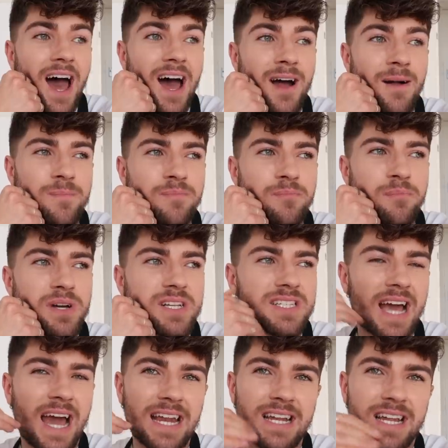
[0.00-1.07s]
But it's
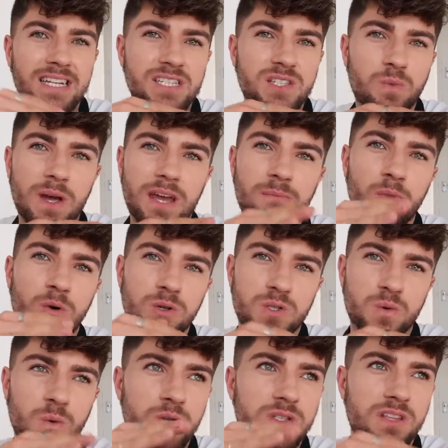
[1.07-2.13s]
kind of like swayed more
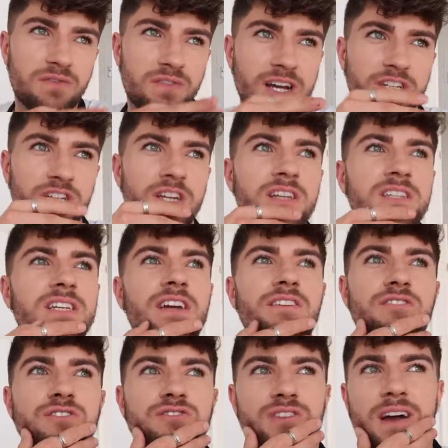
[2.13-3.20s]
towards the fashion and
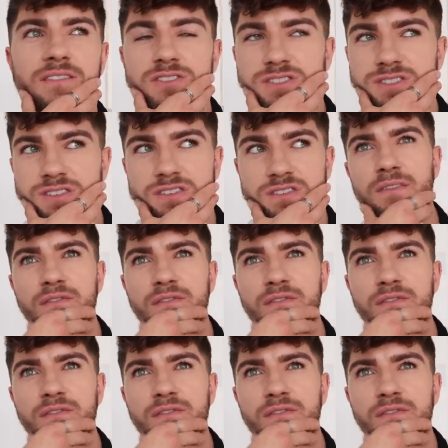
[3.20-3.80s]
interior and travel stuff.